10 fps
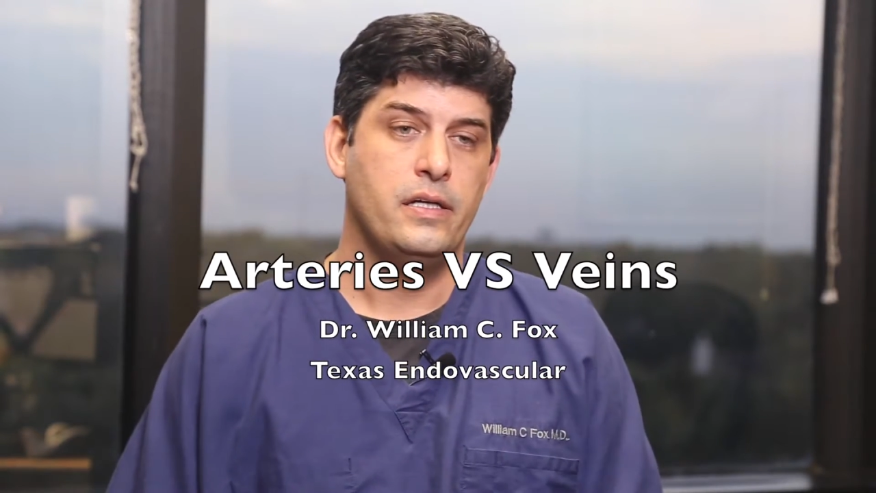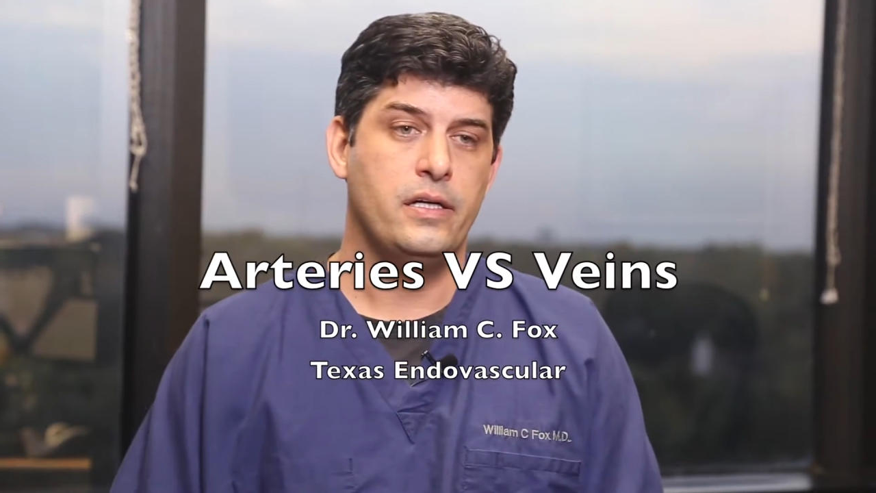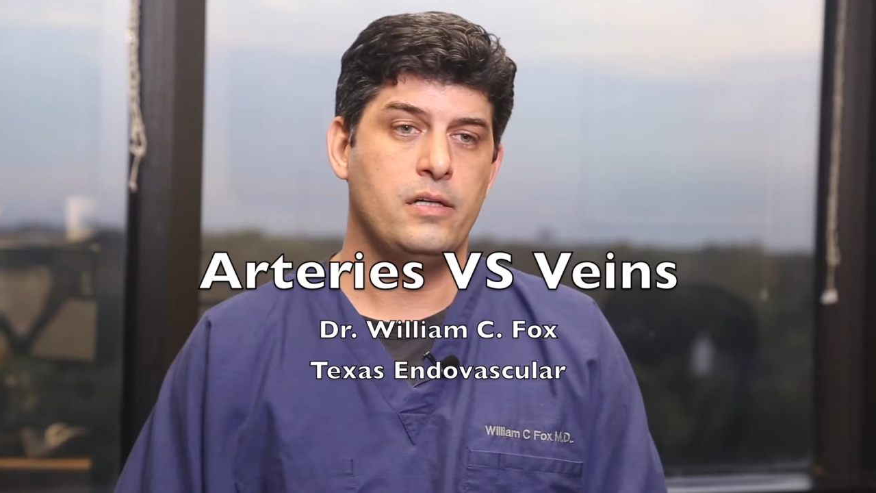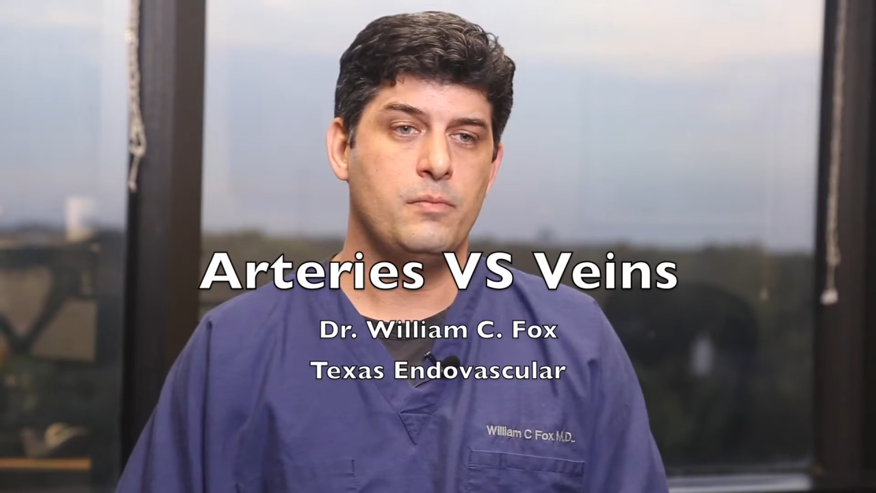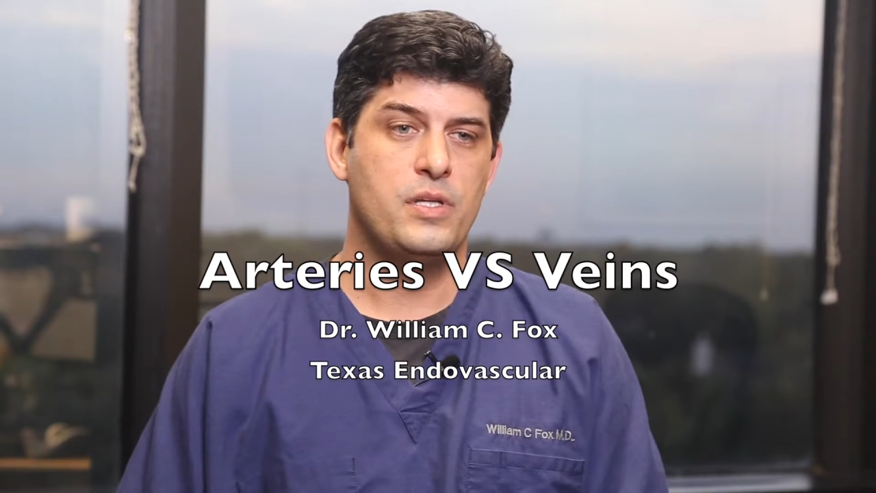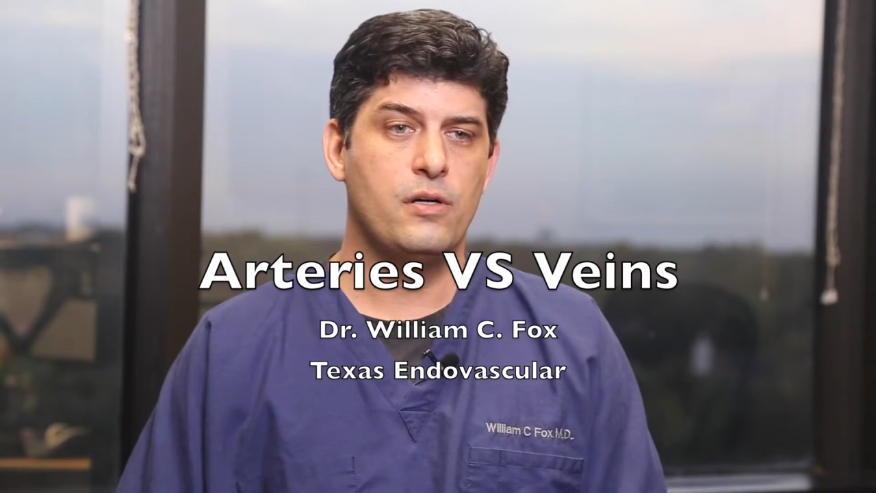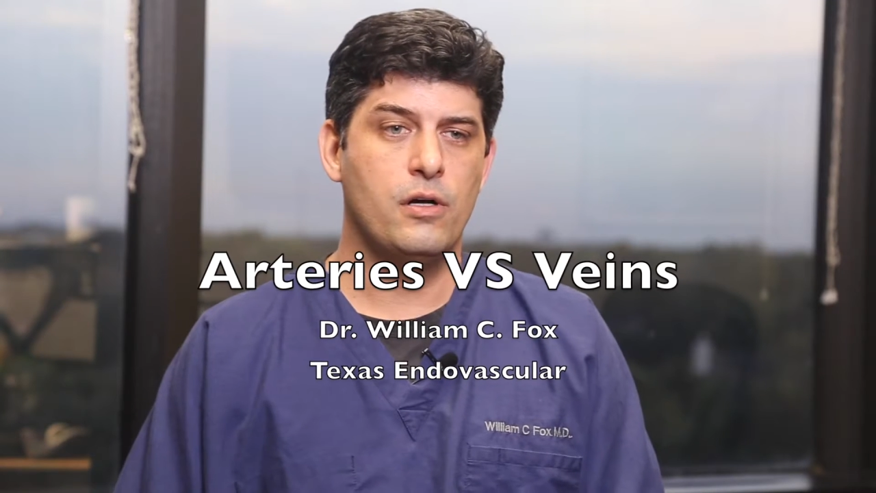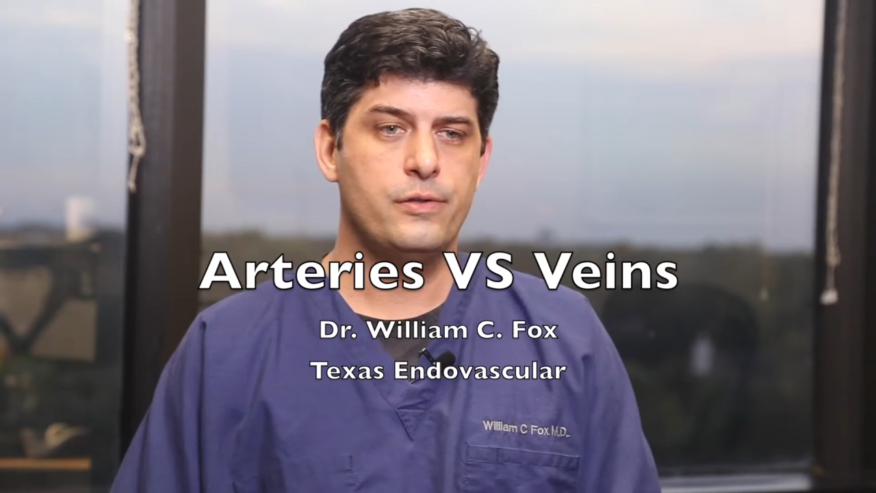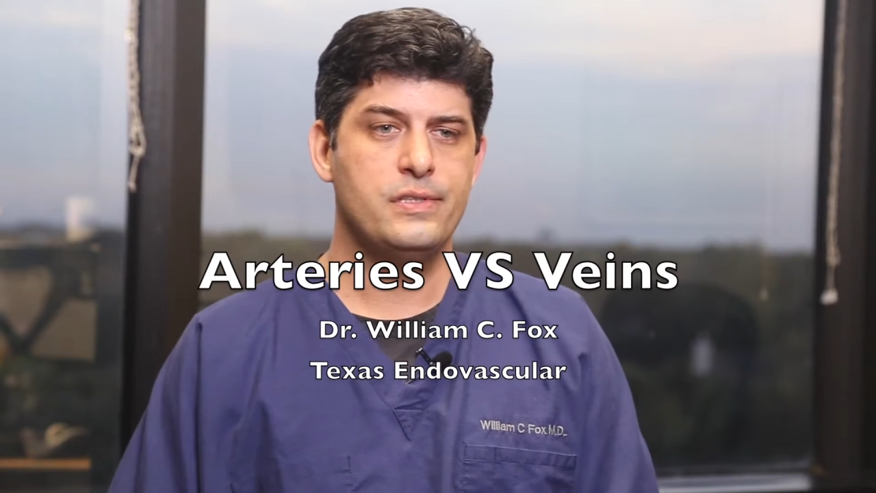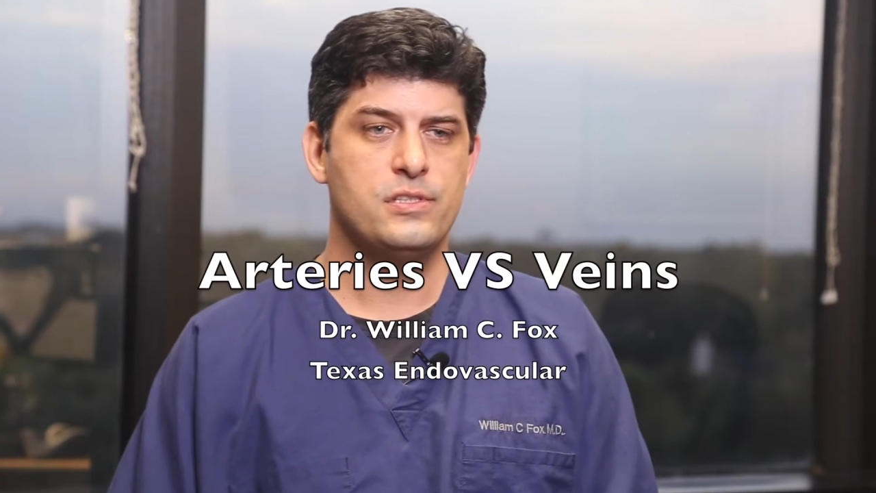Um, the
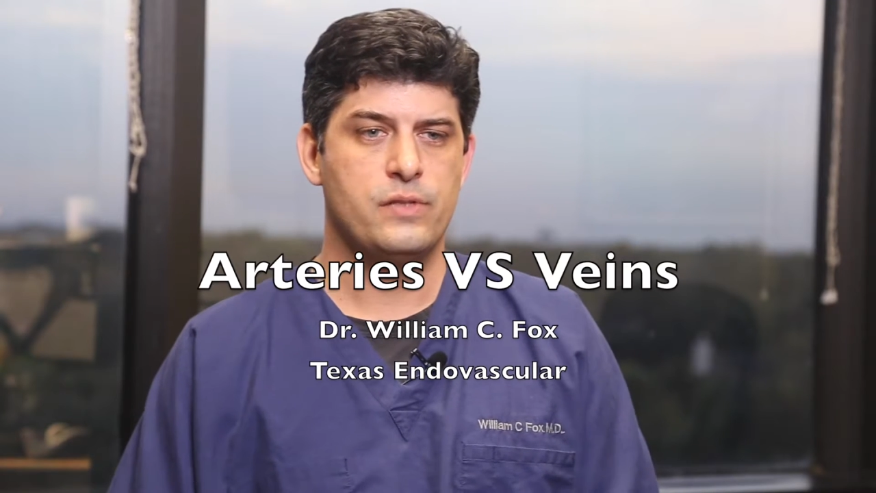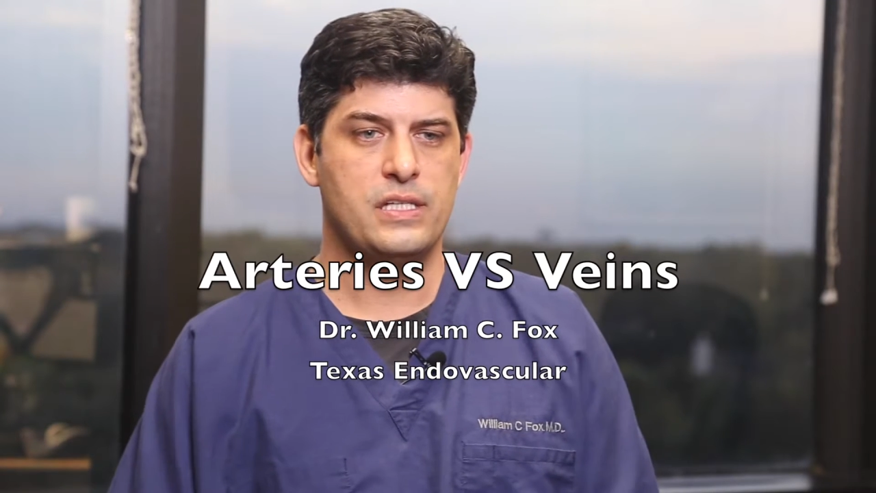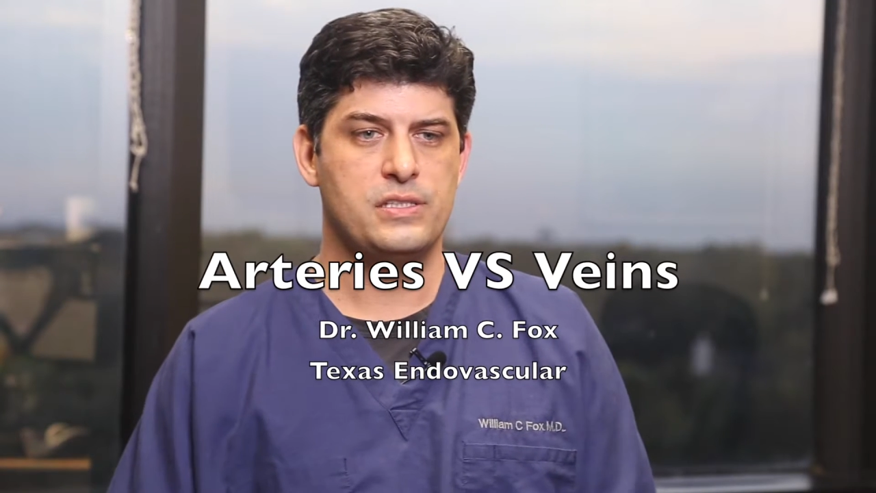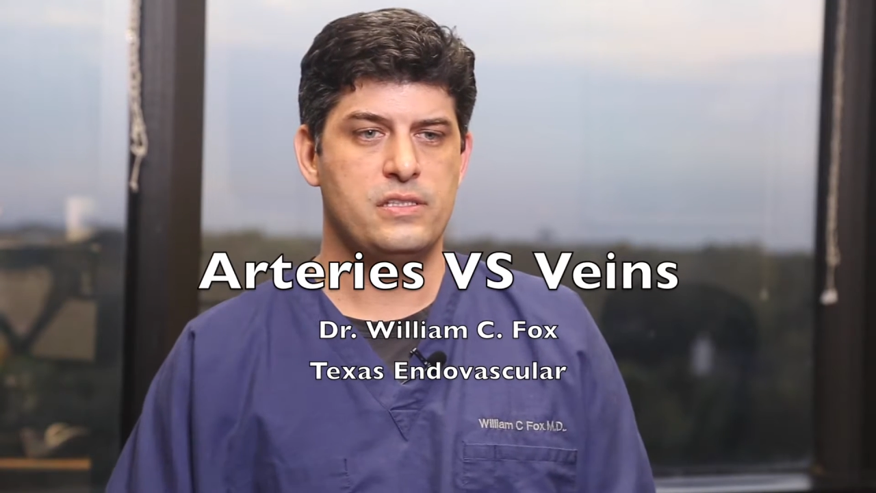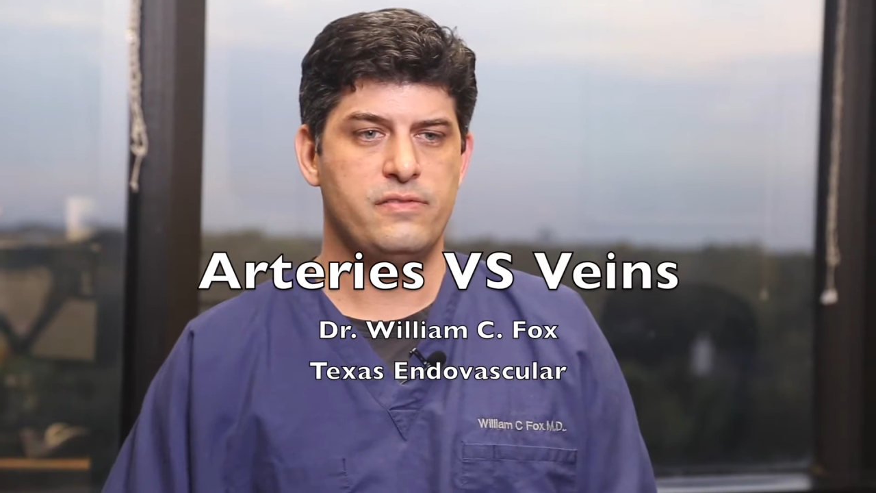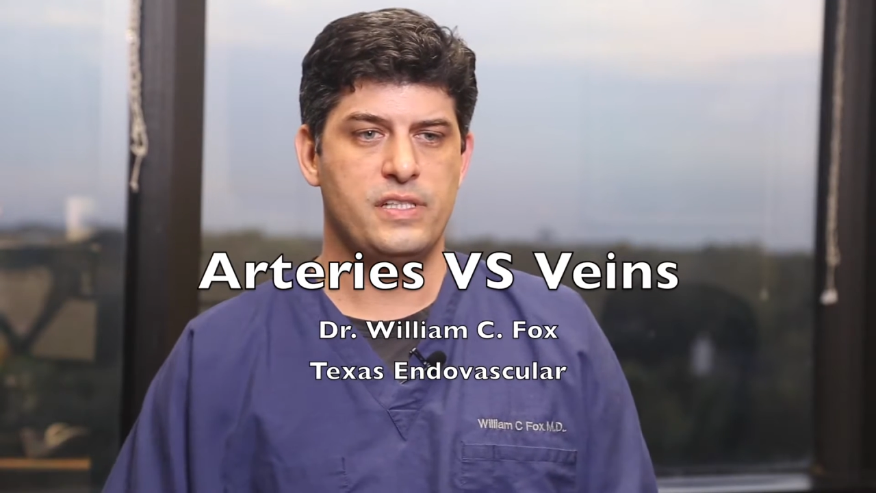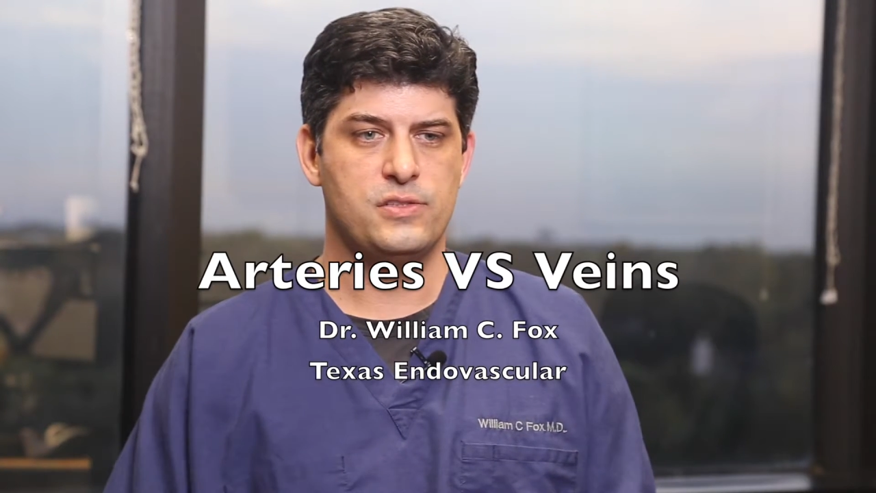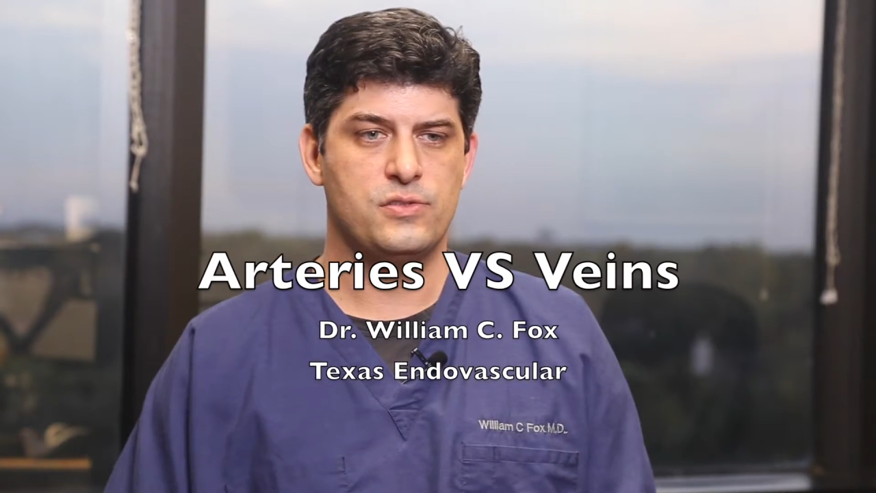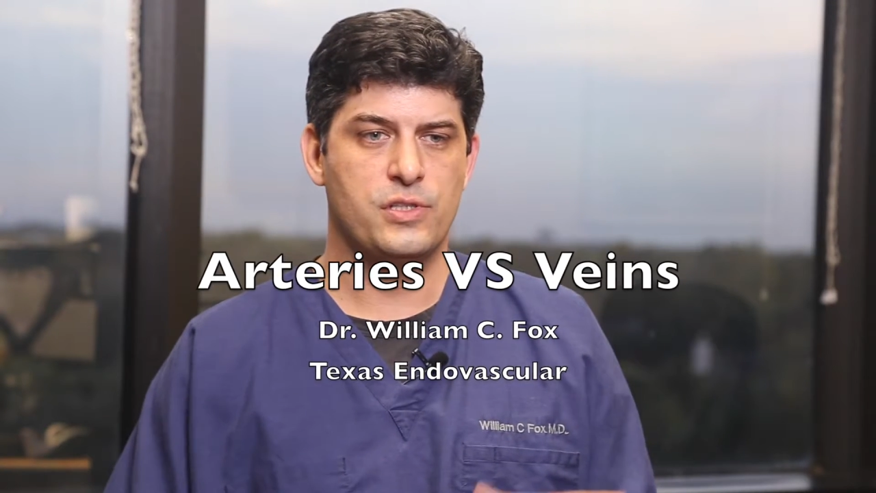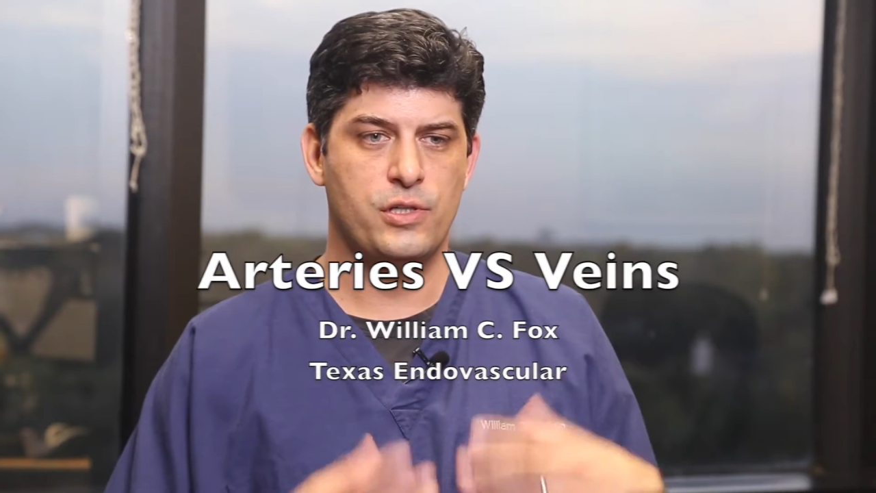arteries are actually the
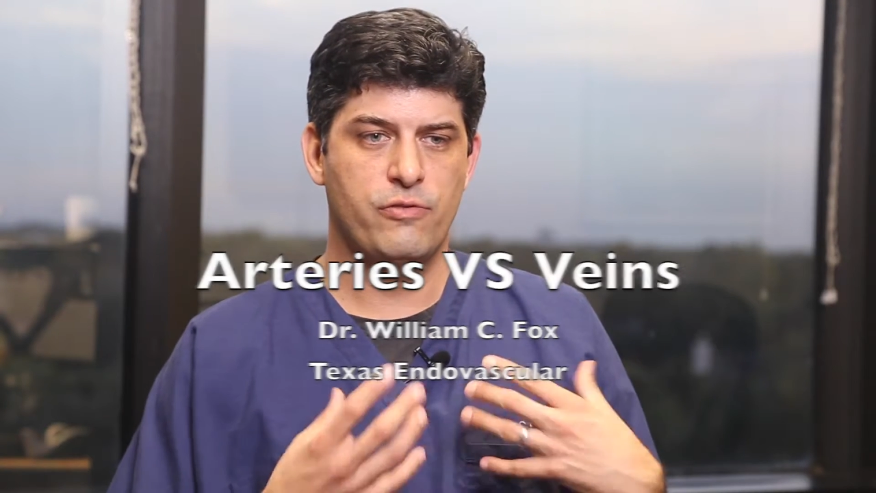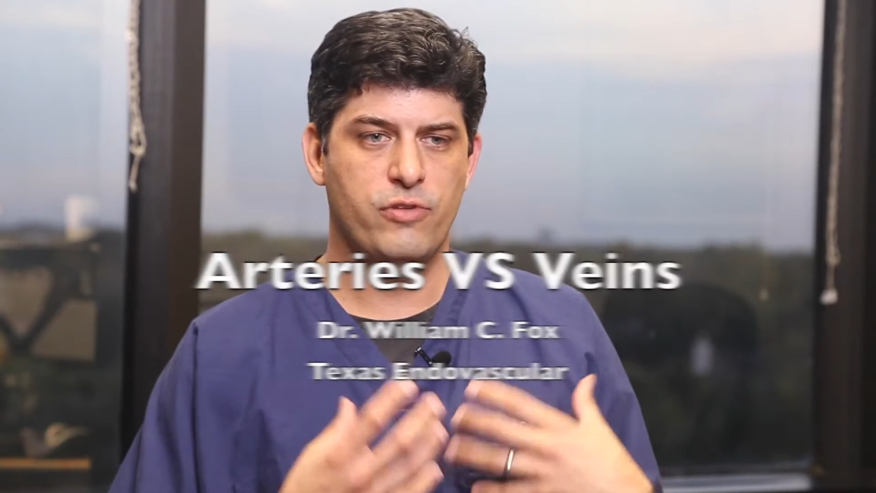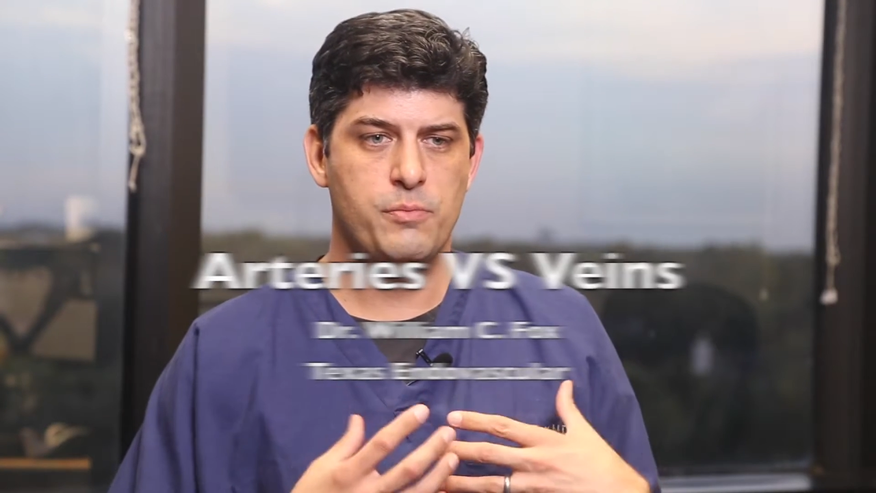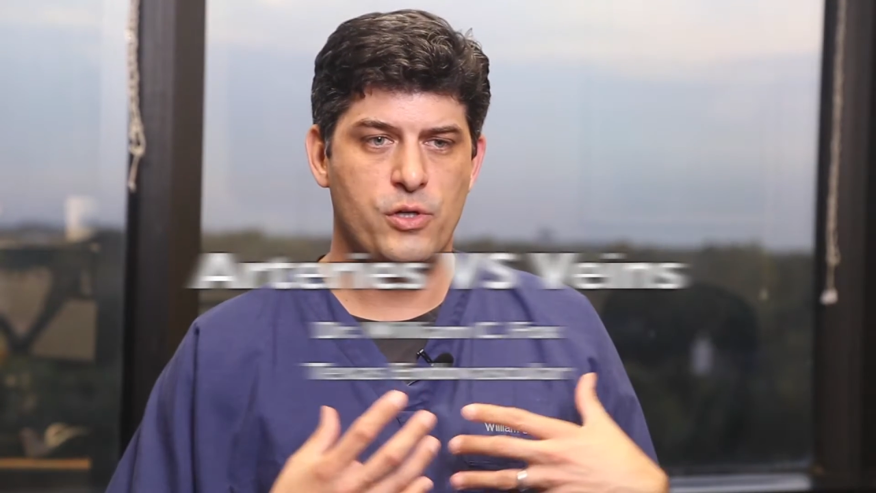vessels that go from